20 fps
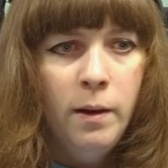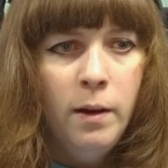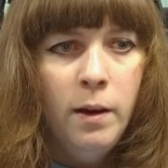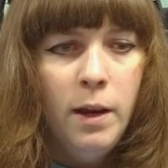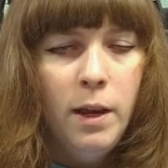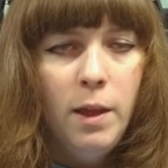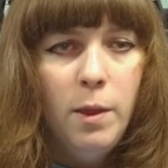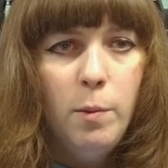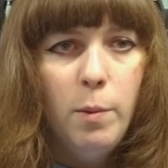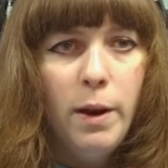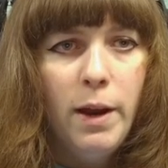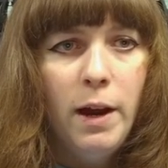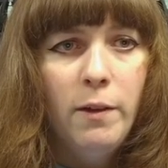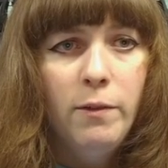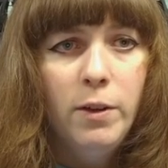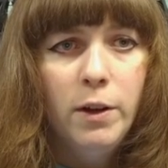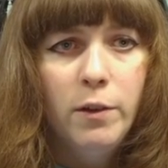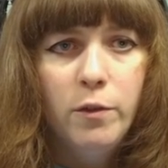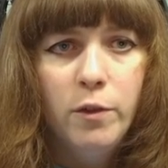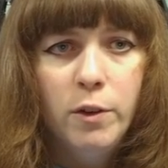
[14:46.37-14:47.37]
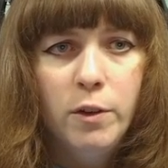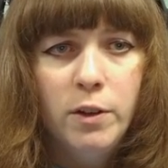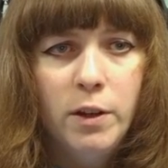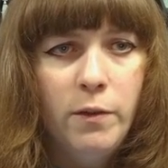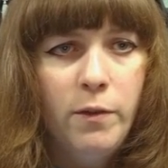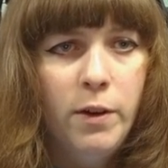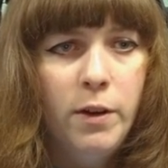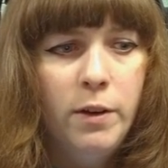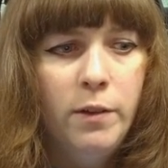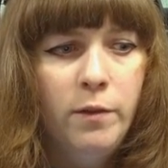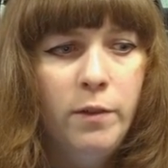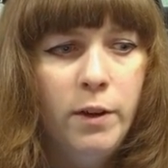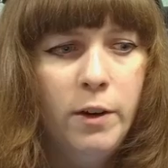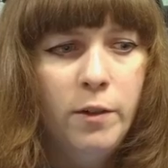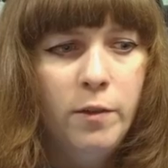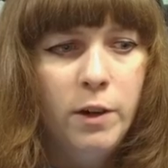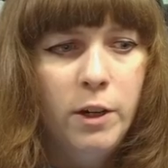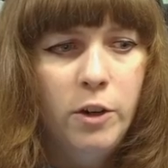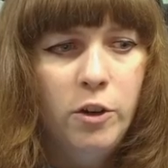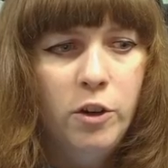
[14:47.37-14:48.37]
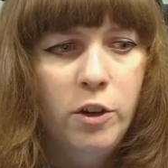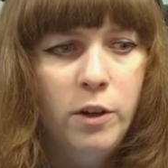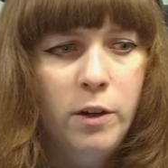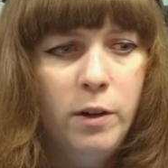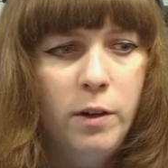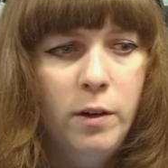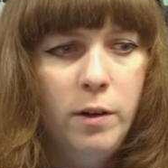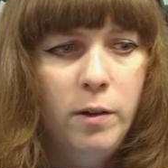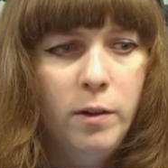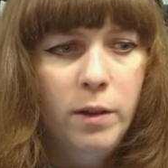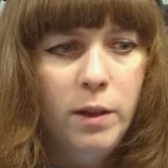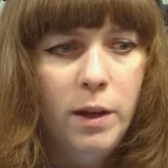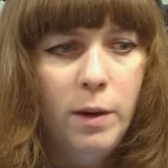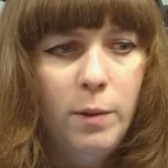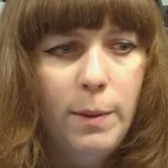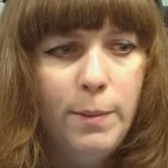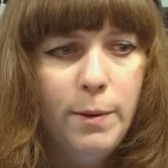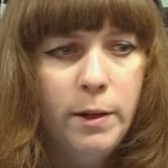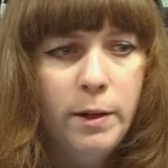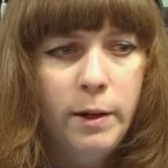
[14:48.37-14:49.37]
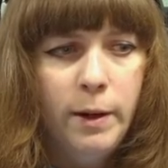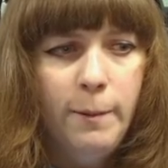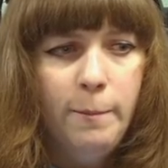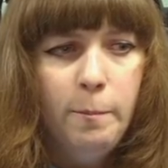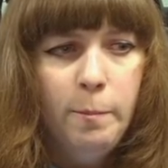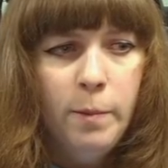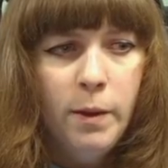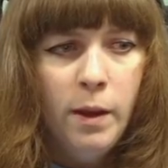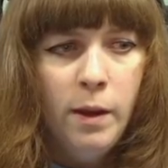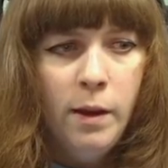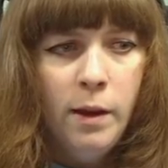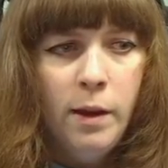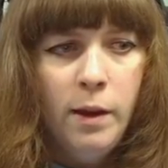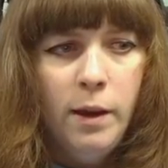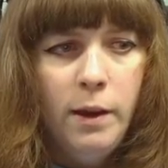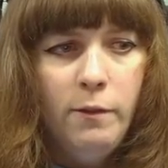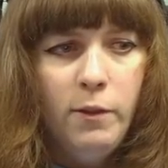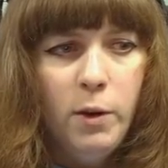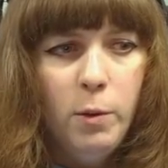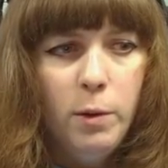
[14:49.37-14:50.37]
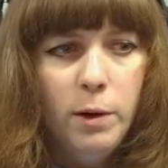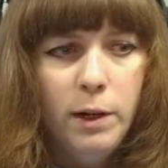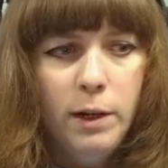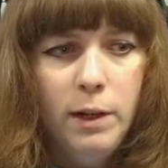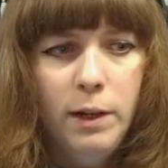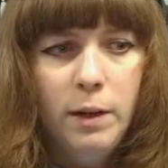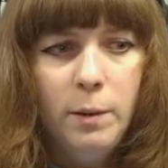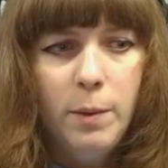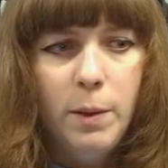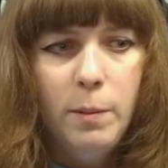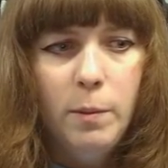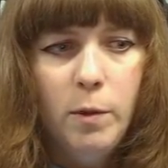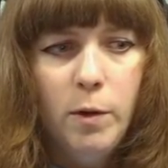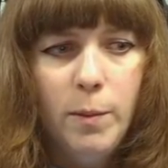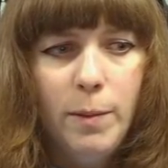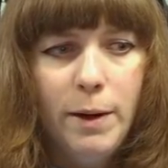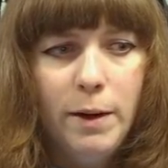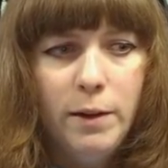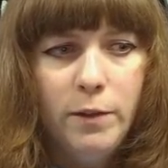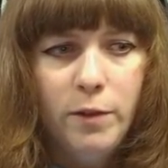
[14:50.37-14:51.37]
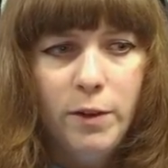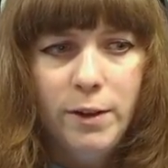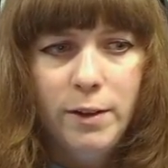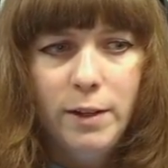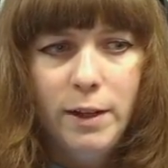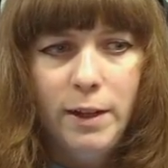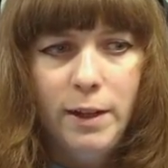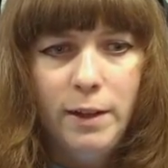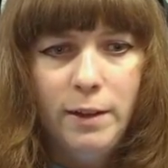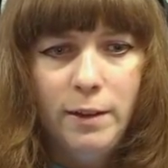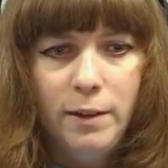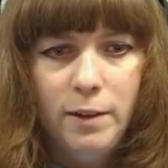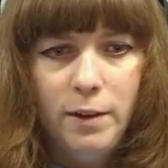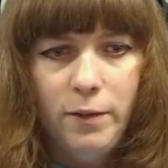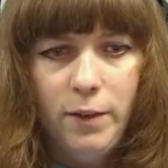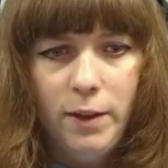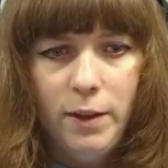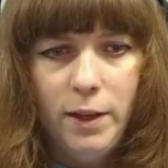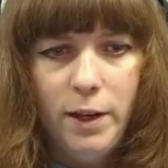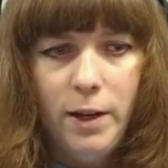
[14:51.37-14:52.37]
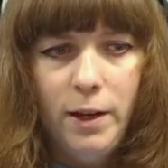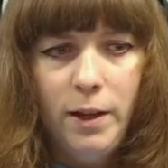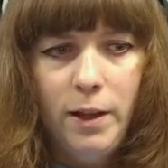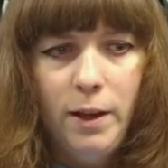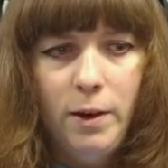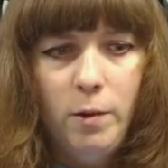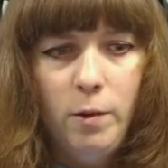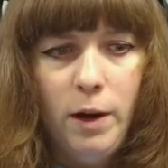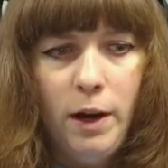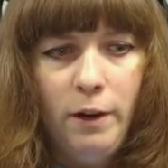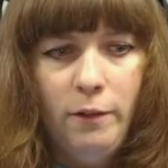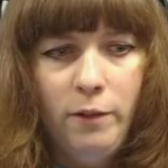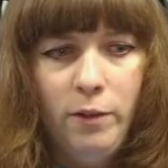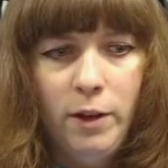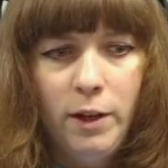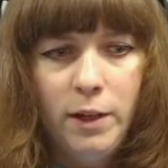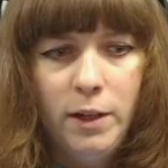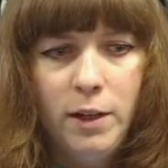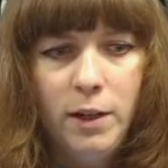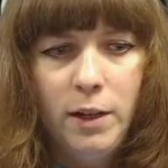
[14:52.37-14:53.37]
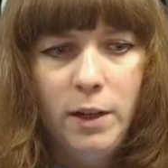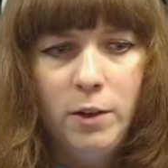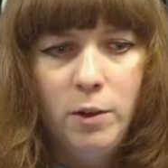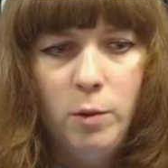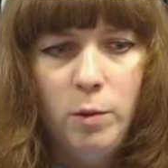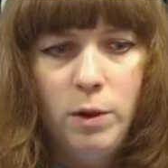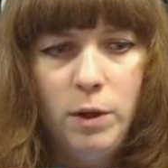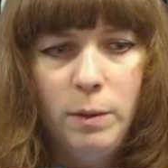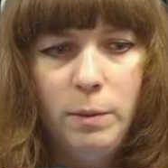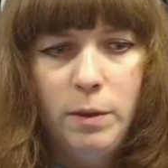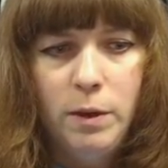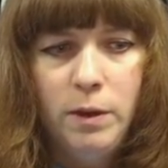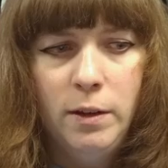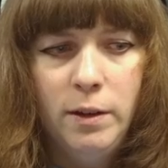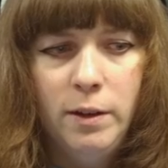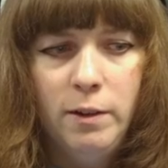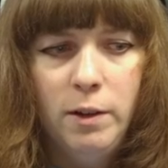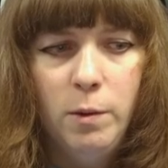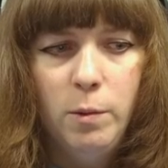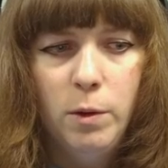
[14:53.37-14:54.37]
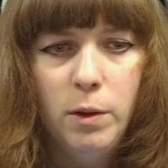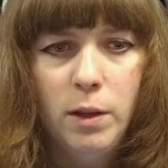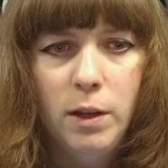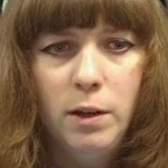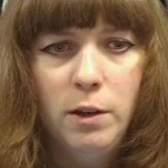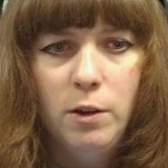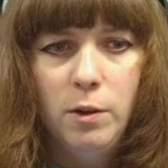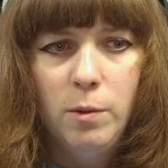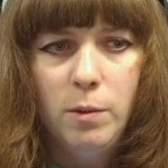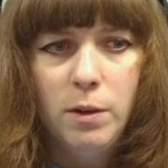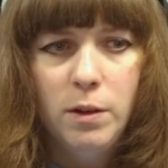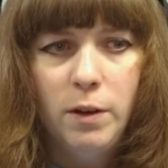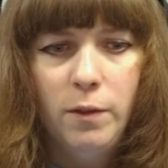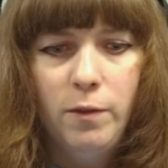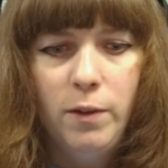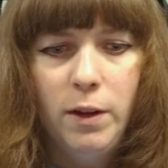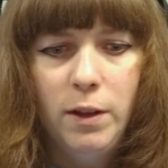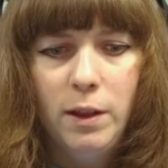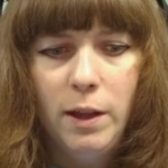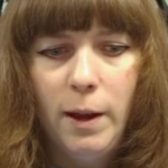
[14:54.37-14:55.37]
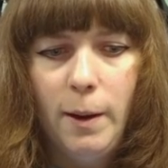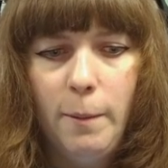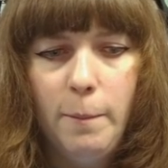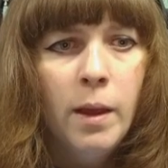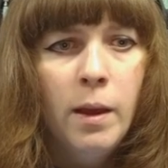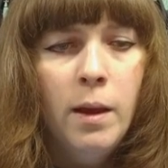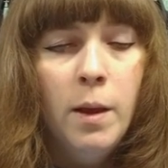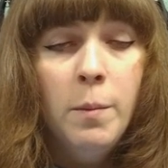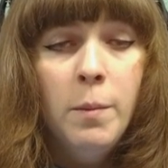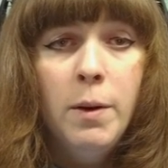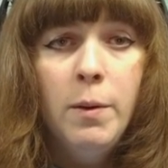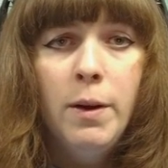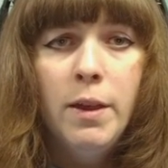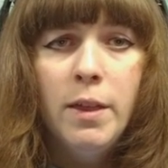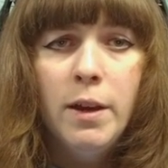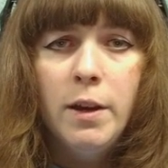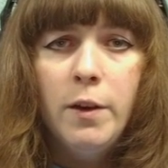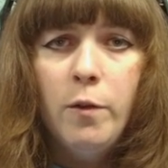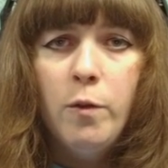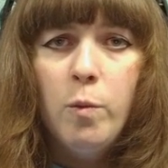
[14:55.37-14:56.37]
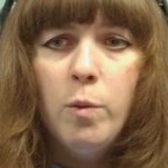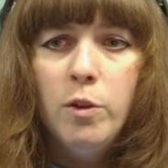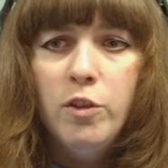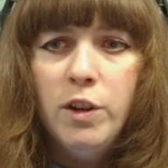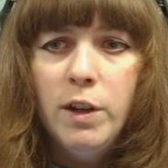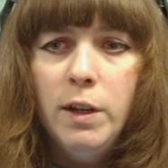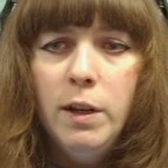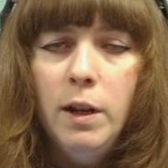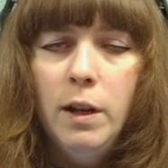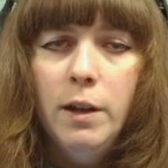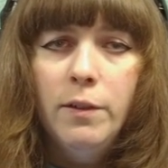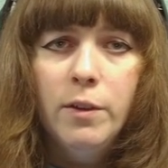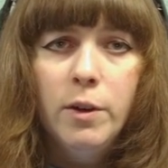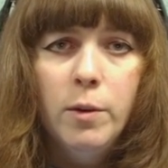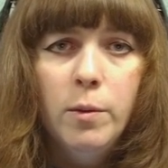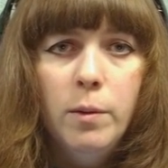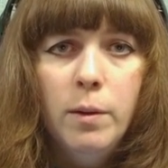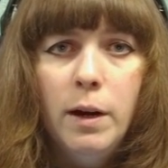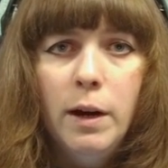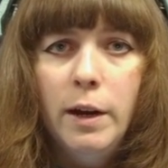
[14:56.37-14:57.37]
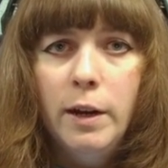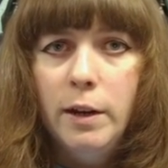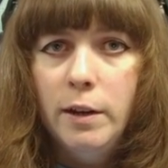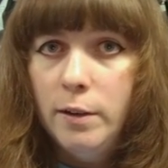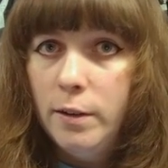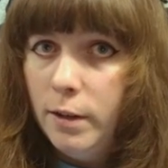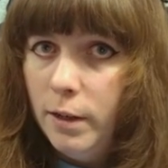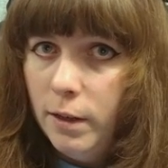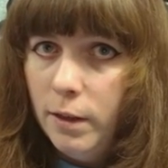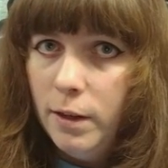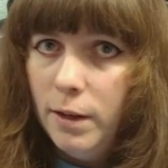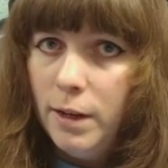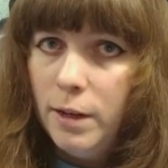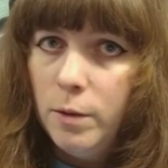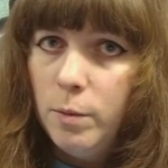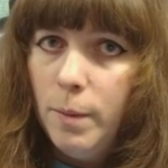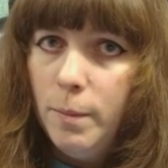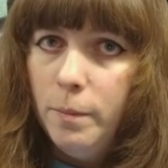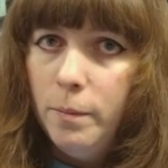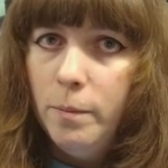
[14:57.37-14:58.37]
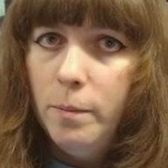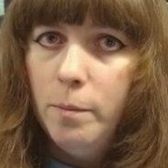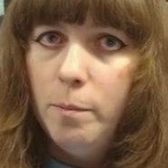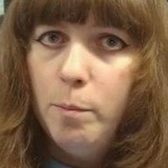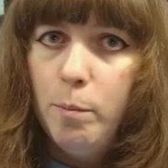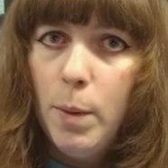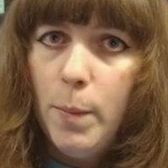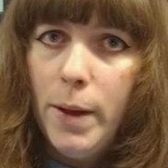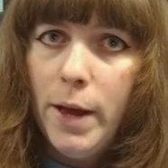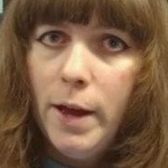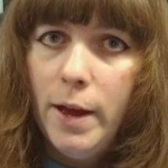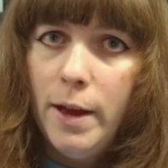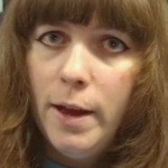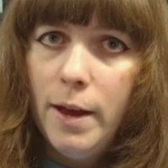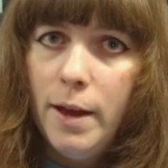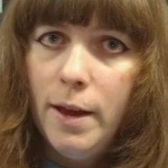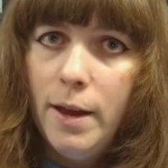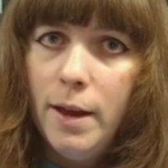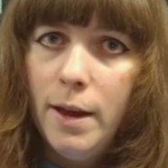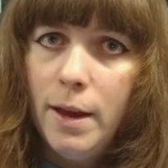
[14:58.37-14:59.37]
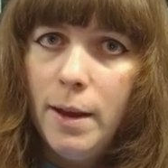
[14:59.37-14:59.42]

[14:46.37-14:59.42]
Either way, have a look through server configuration on that website if you want to learn a bit more about different settings and stuff like that. They all have like tooltips and tell you what they do and stuff like that. But anyway, thank you for watching. I love you all, and I'll see you in the next one. Bye bye!